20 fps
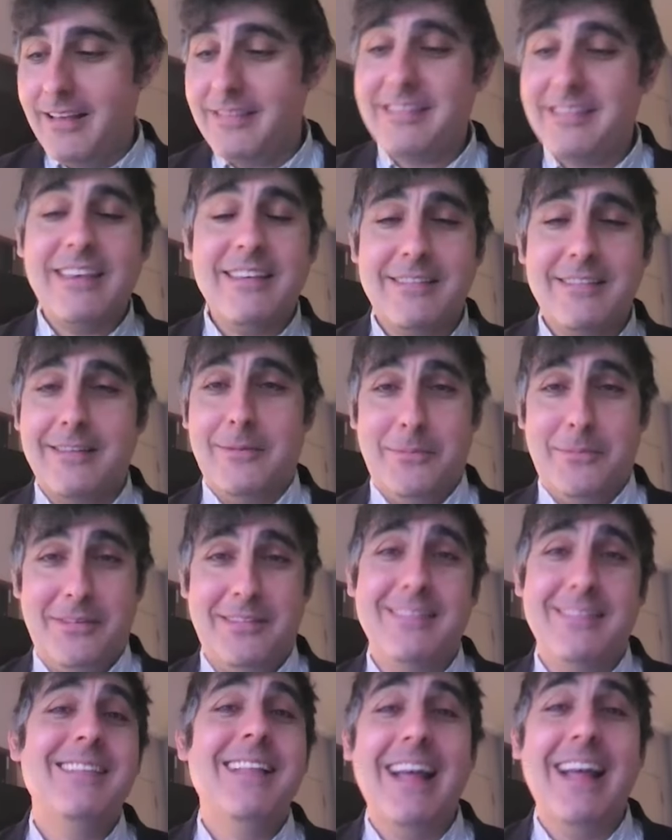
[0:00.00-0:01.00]

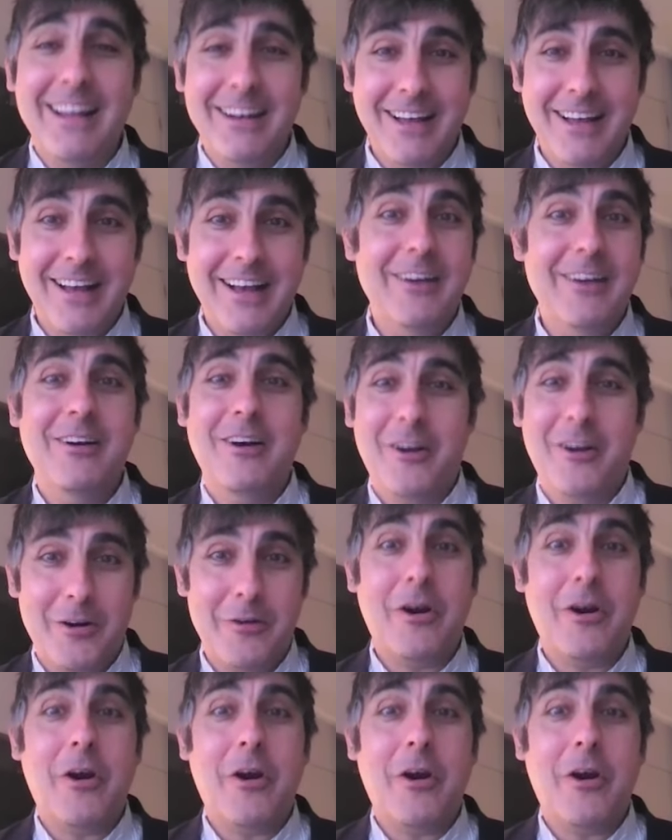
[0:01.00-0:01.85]
schisms that uh, are,